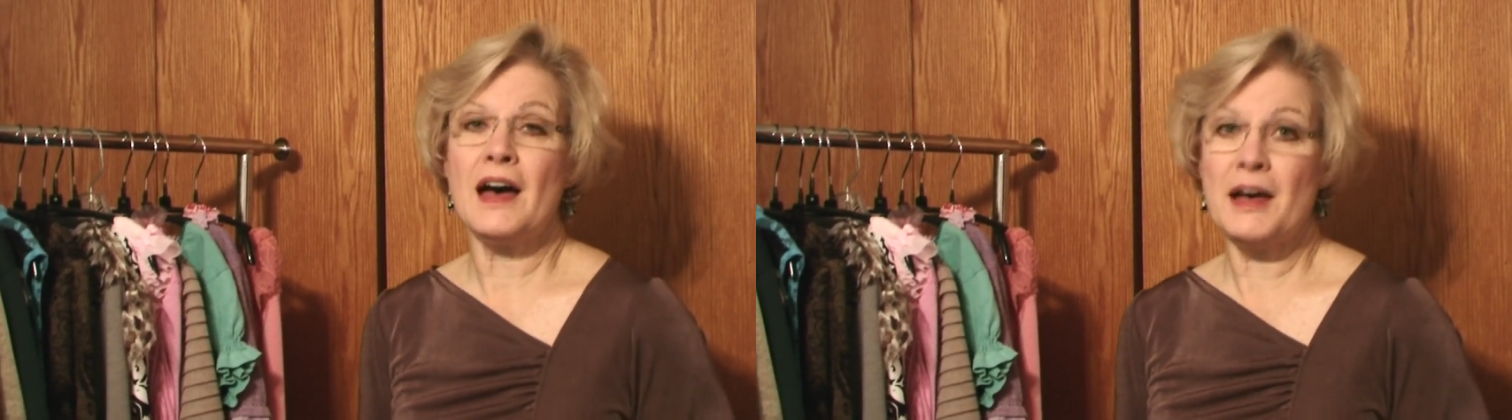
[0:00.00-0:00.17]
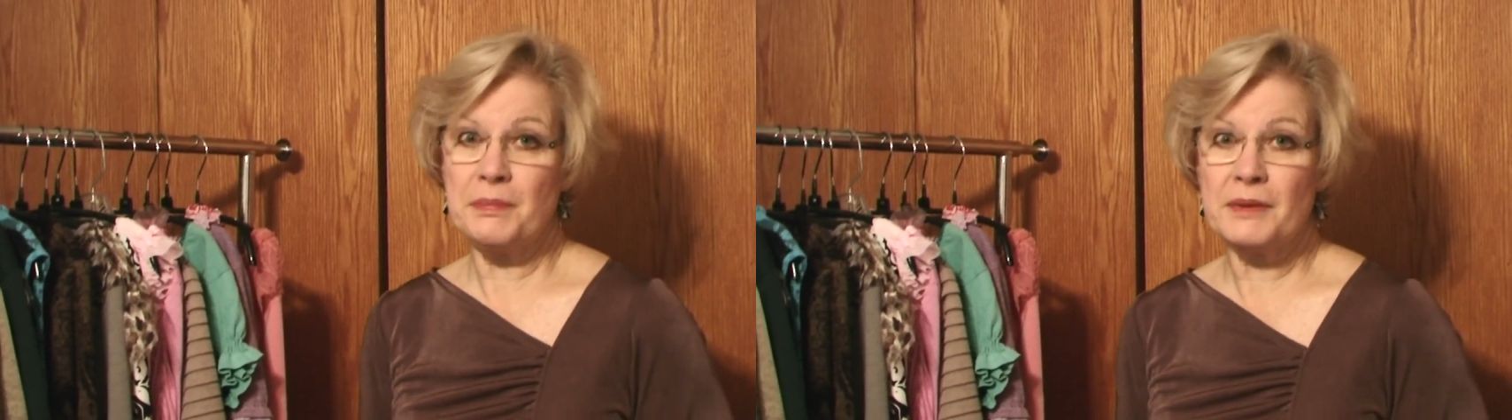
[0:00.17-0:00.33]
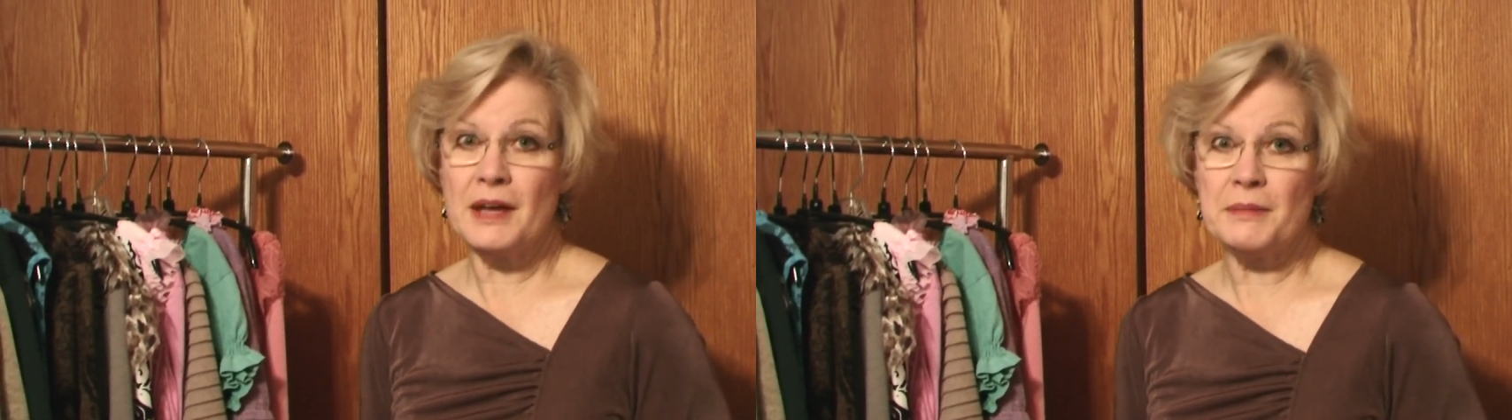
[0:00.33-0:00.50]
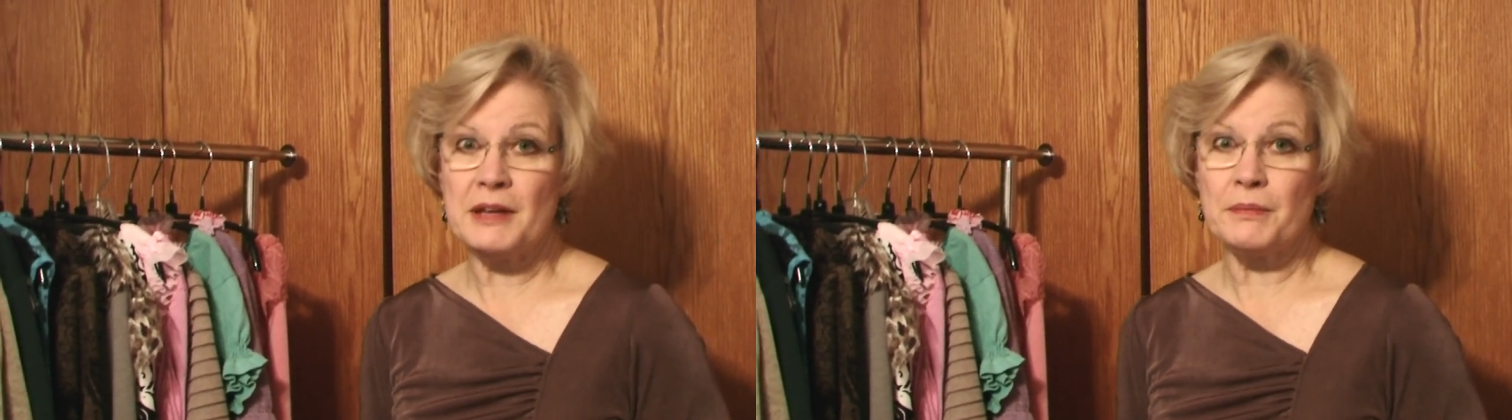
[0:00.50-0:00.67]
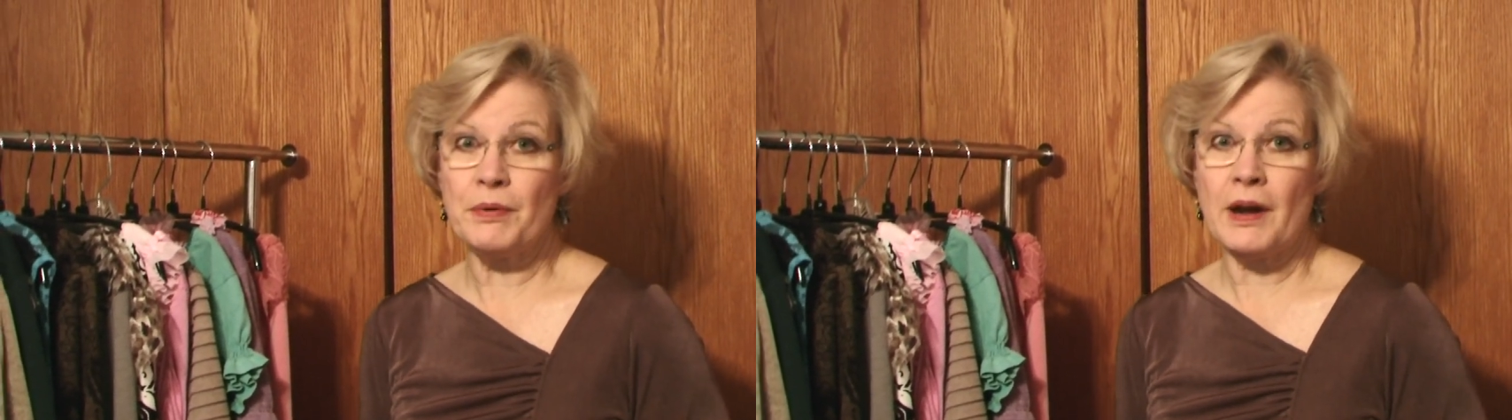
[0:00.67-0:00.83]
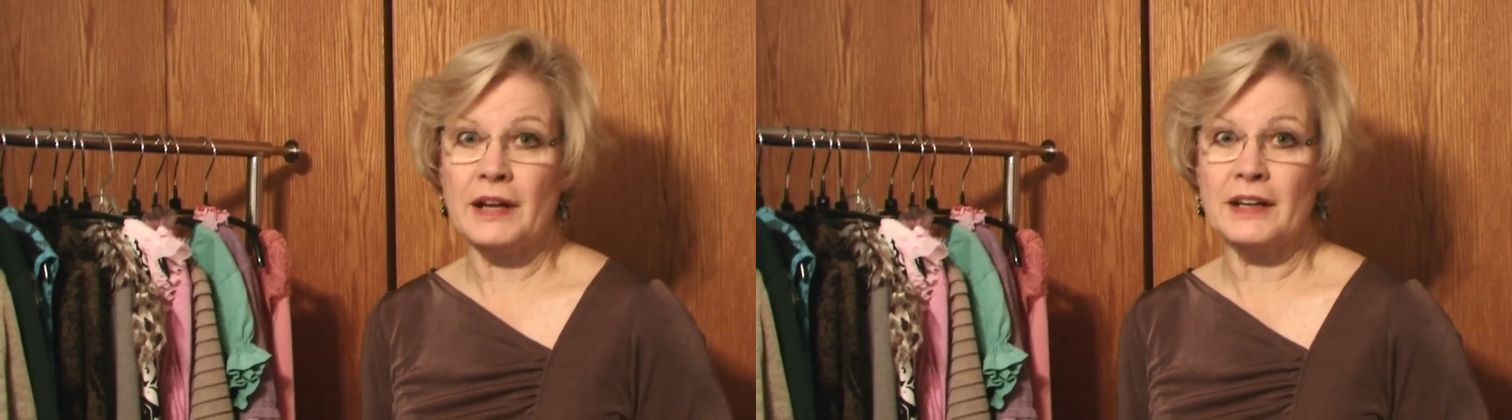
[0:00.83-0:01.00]
upcoming
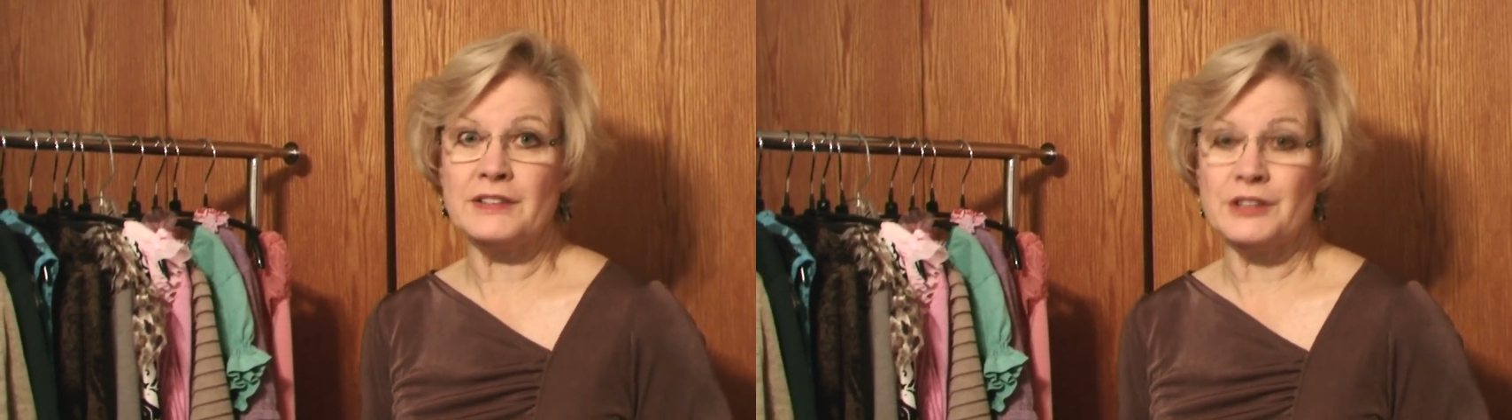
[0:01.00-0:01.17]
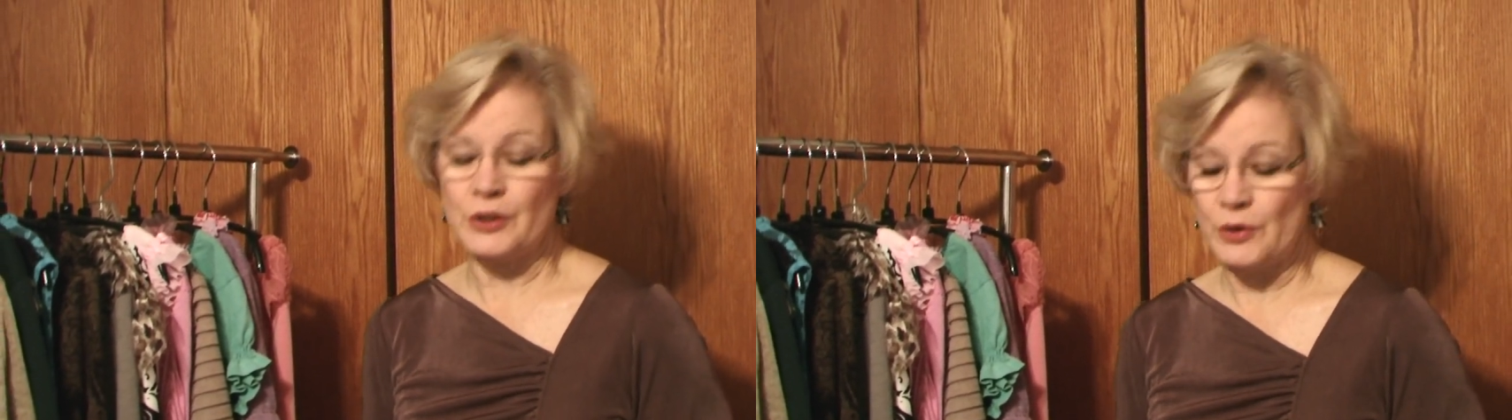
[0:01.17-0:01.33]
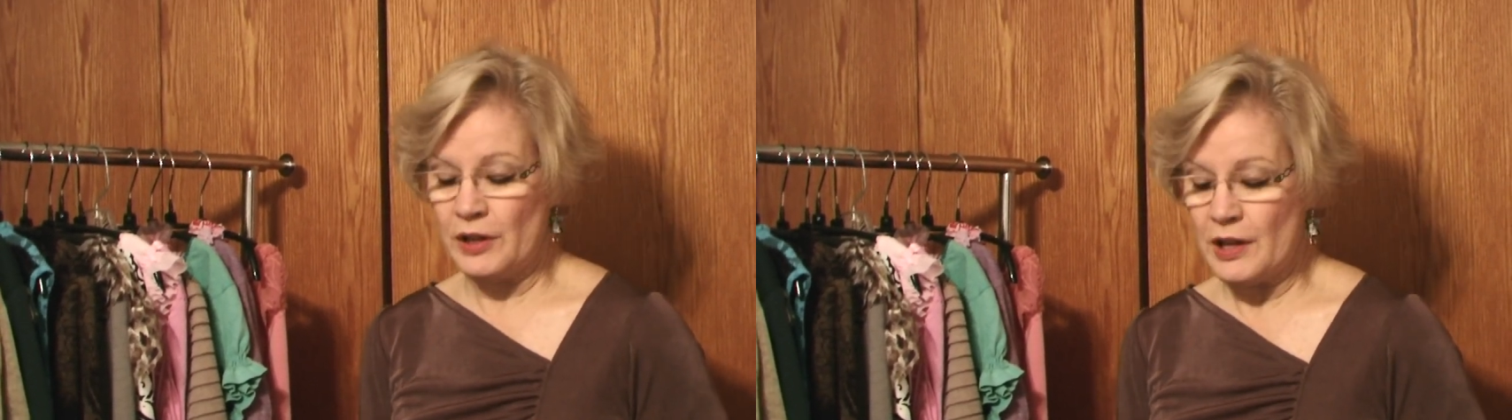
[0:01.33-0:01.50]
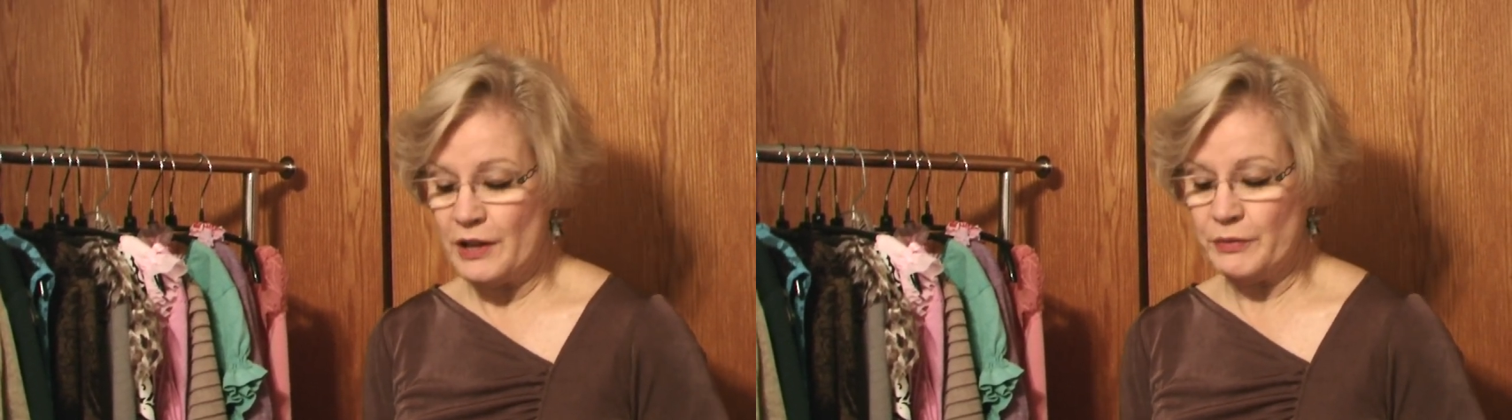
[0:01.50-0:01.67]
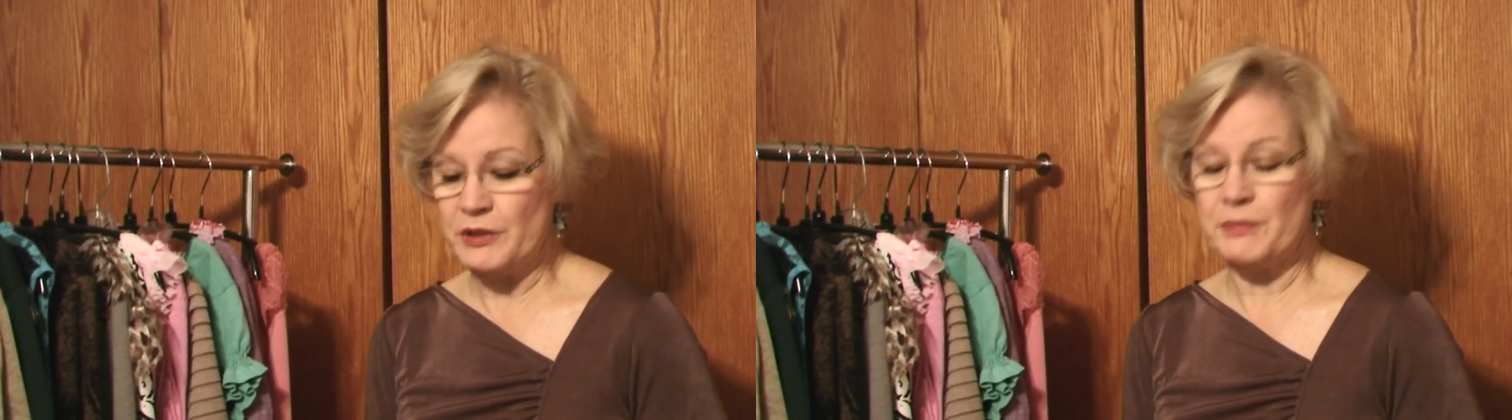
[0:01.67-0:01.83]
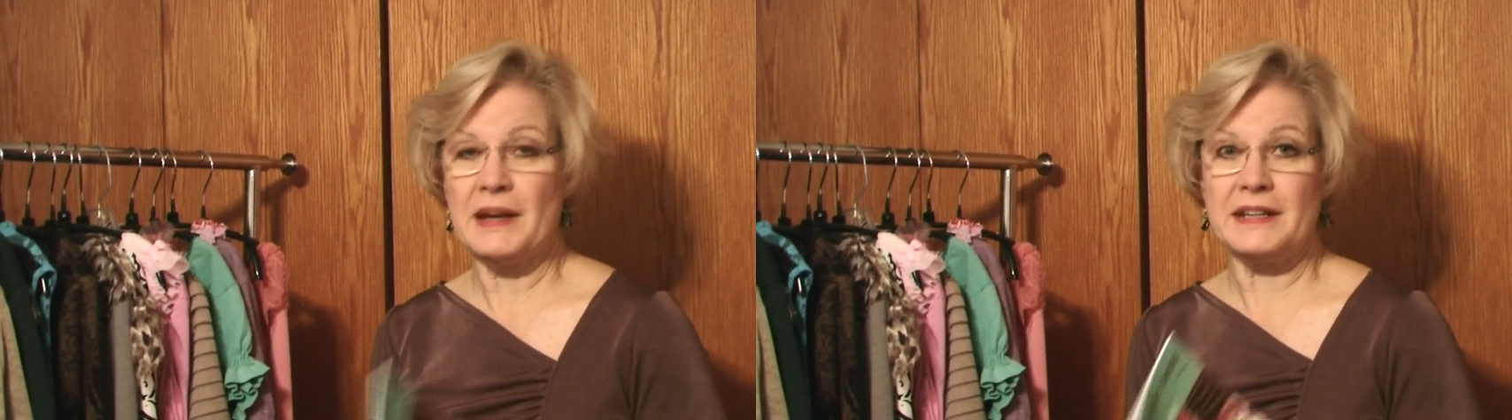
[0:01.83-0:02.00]
product to go along
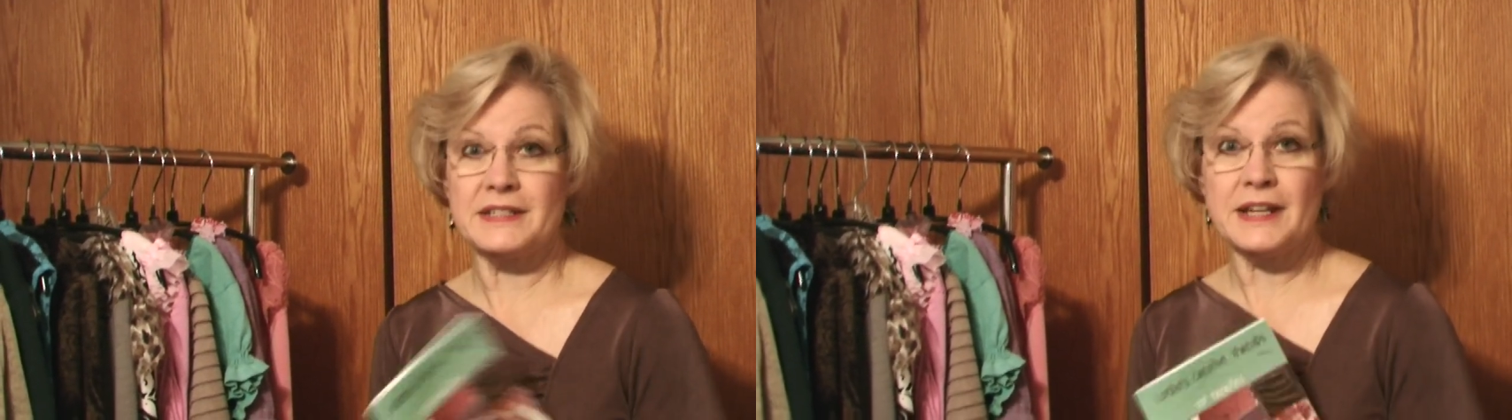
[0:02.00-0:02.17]
with my